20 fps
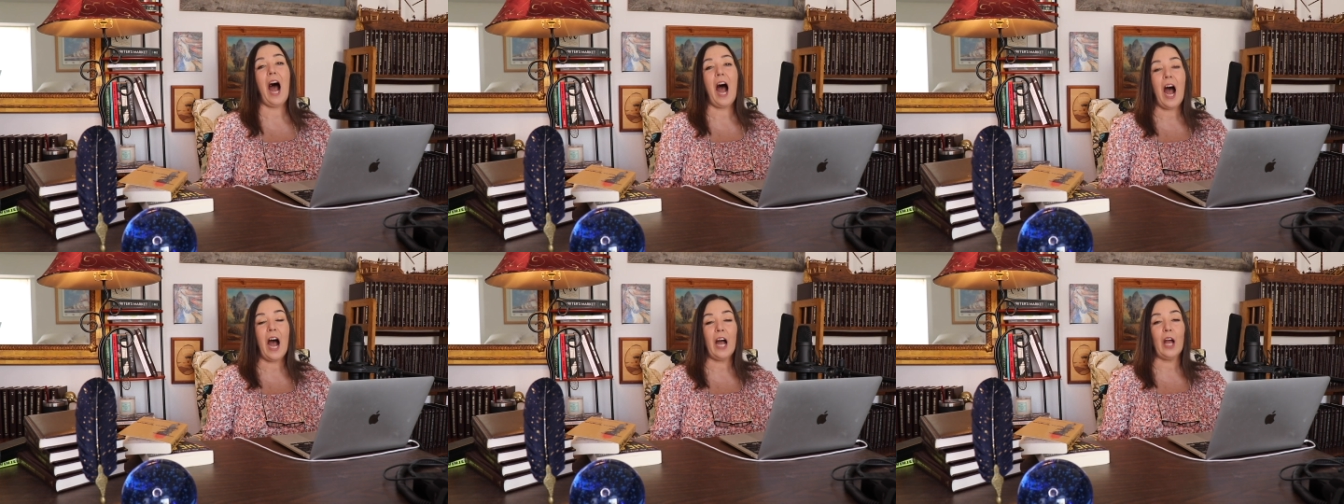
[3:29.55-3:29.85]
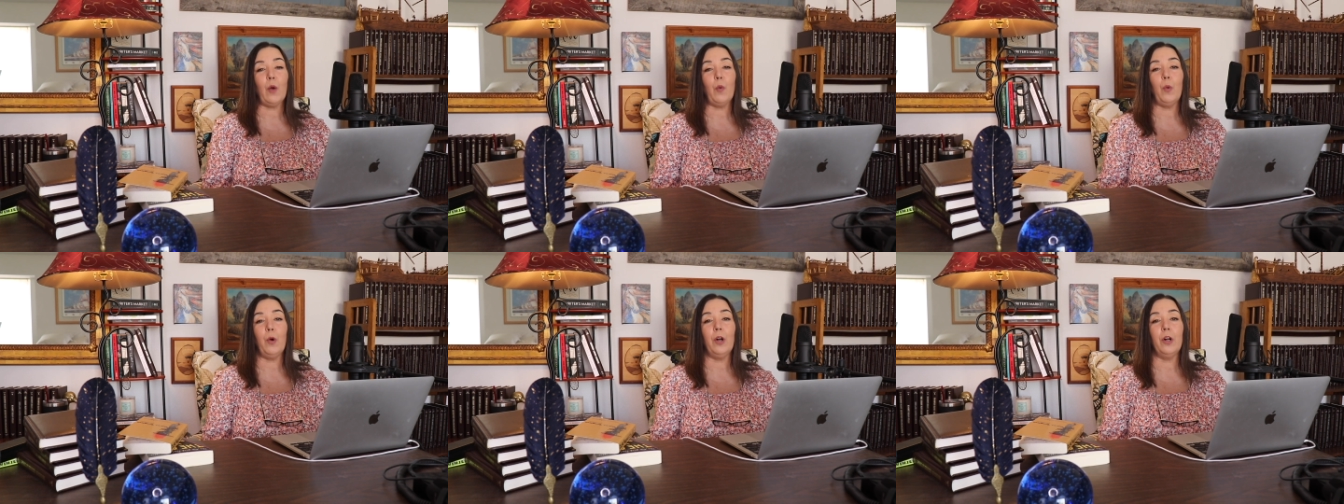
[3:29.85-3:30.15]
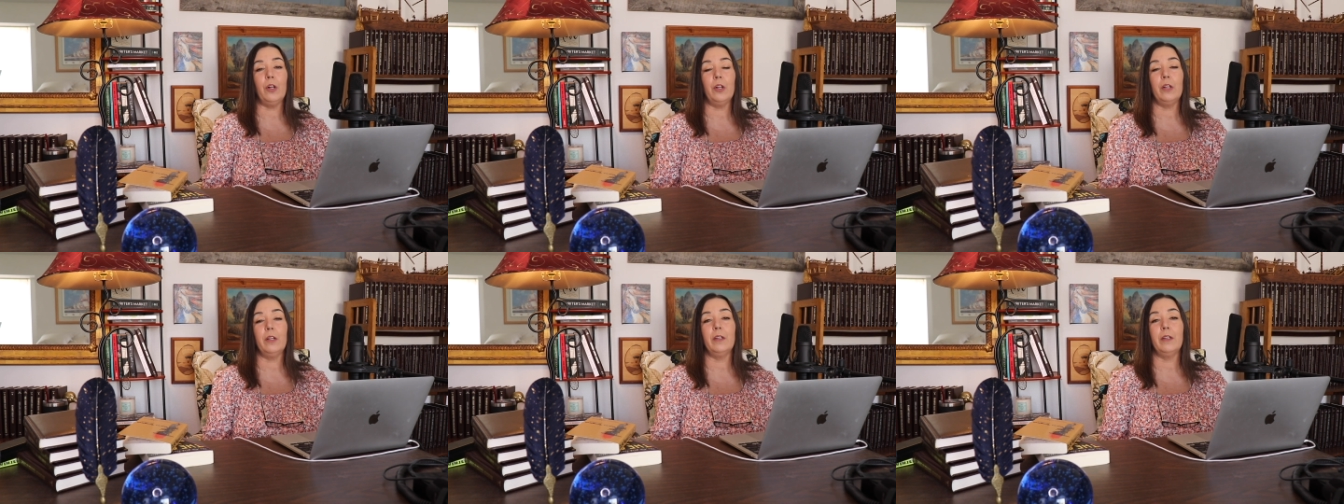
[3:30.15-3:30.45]
I
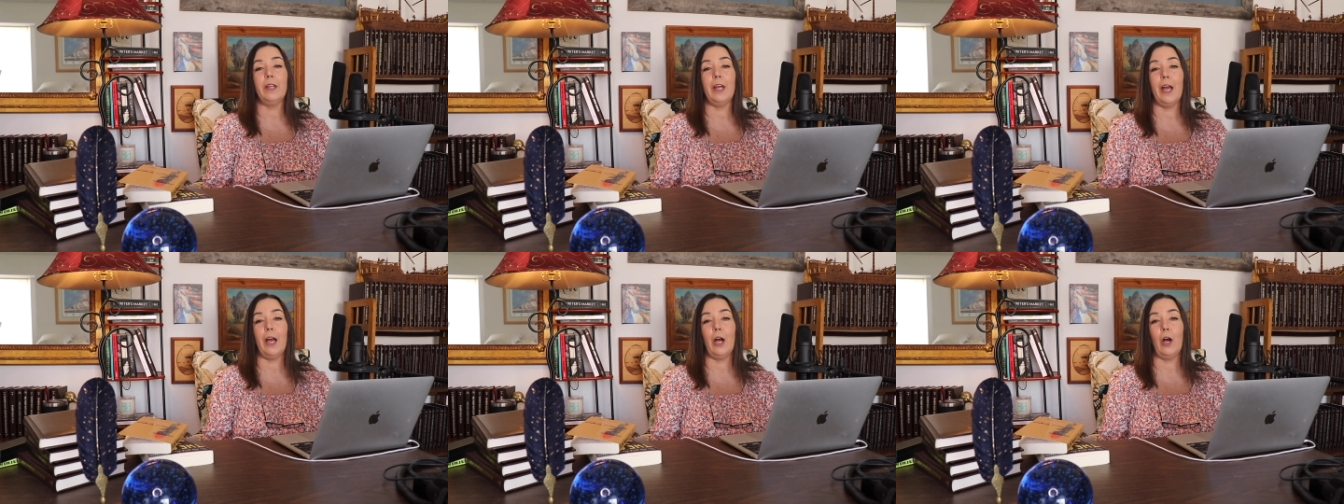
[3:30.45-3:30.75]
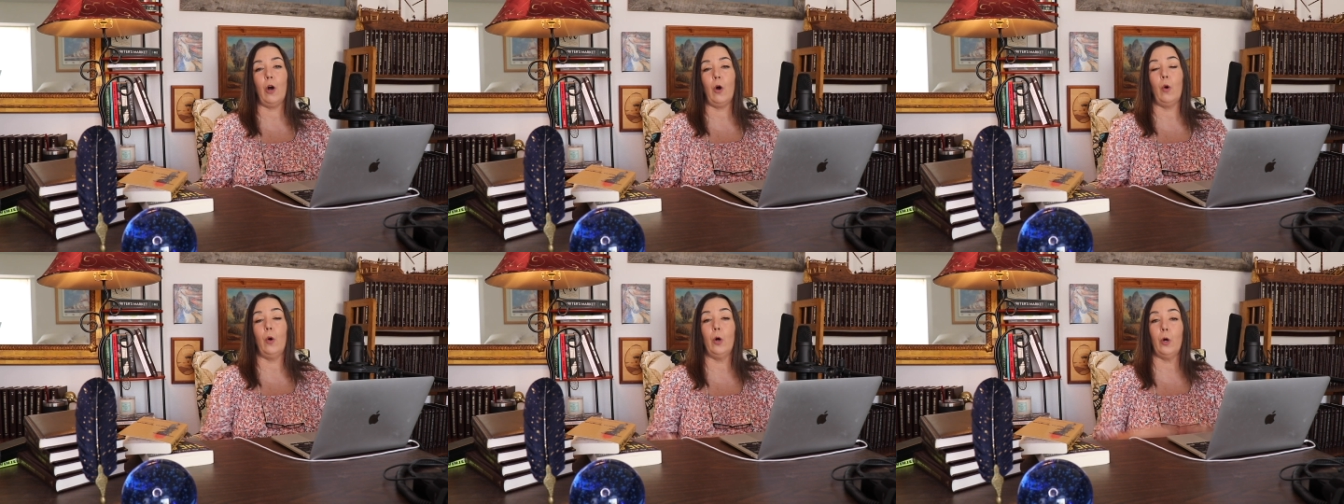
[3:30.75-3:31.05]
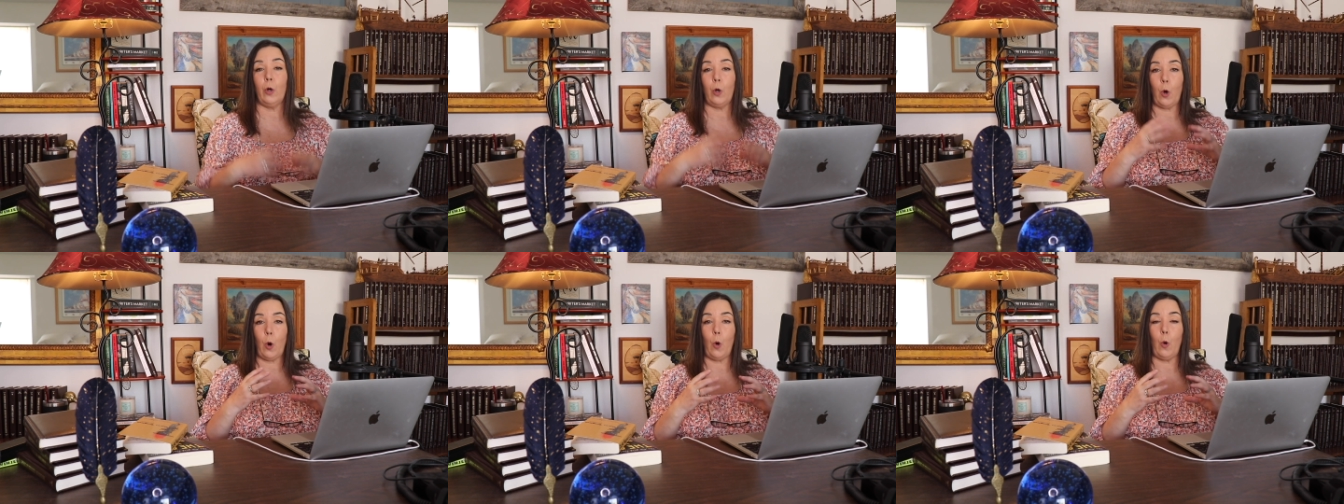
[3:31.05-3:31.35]
will now
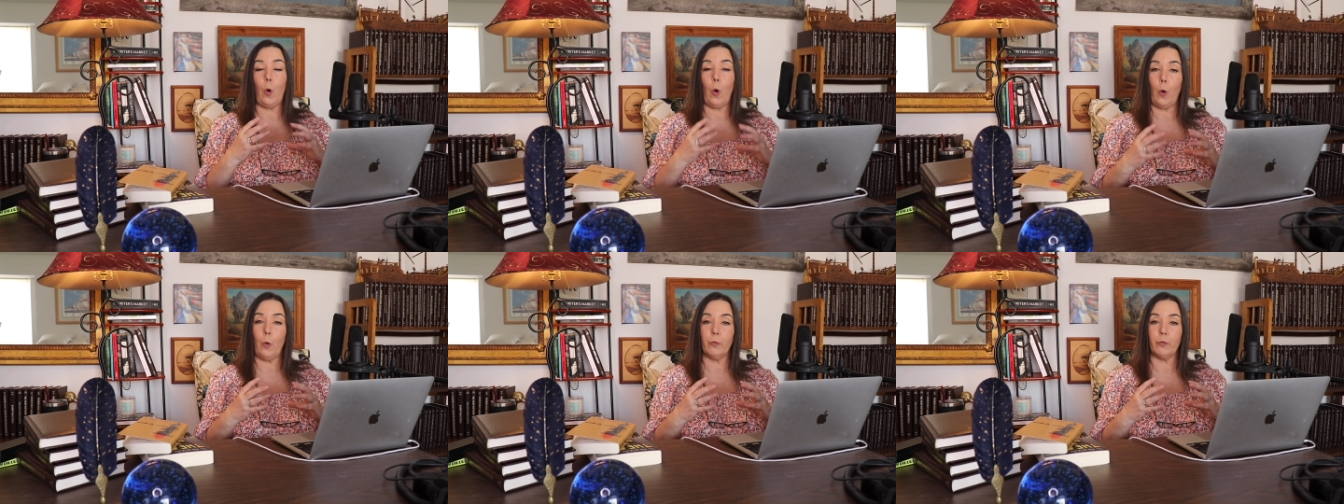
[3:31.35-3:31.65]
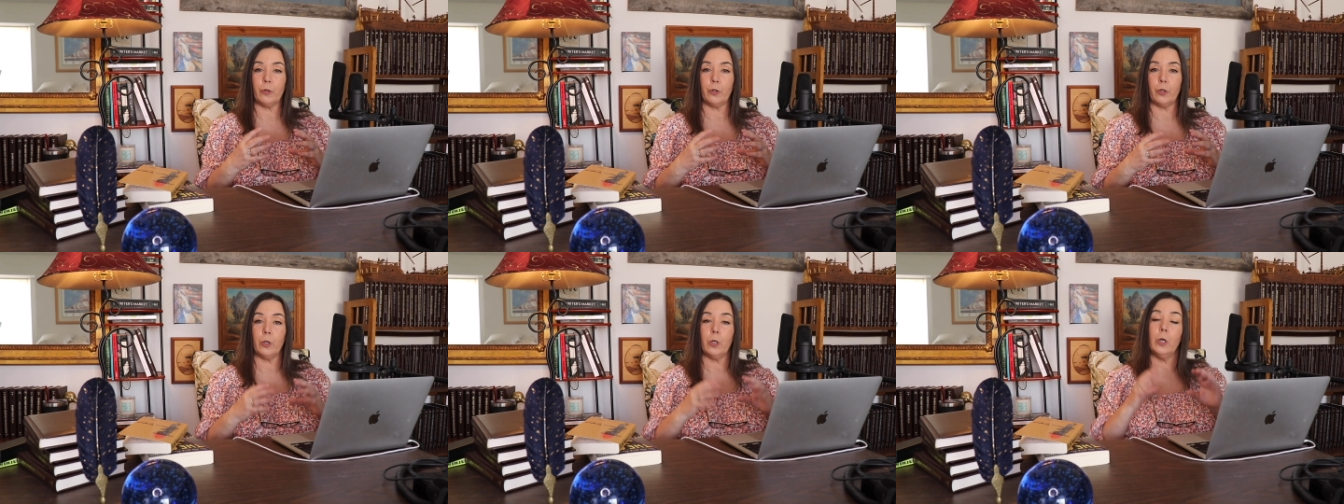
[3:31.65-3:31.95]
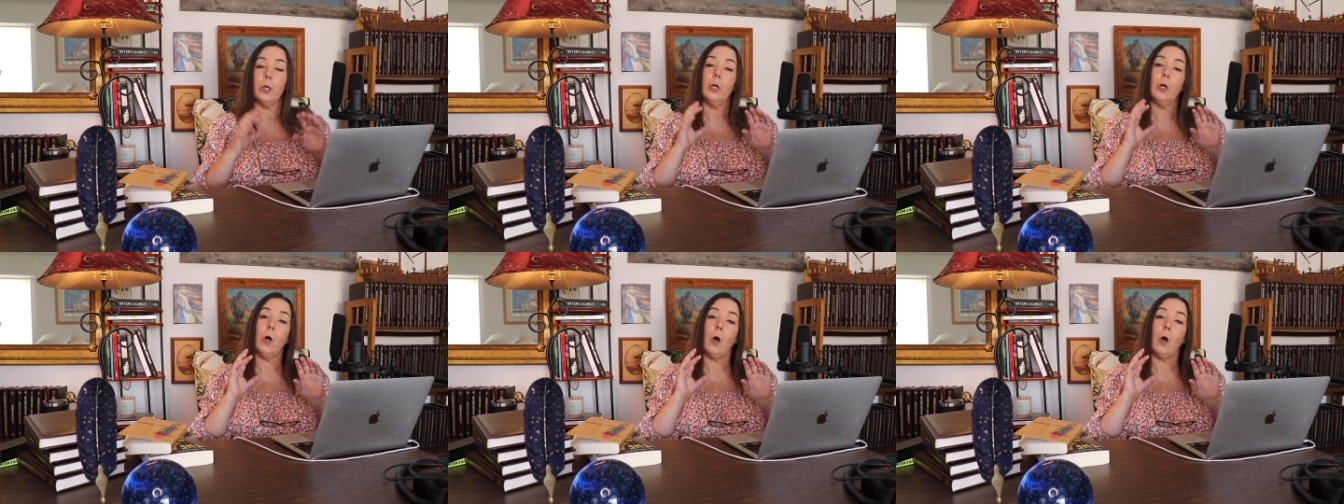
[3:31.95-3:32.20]
go over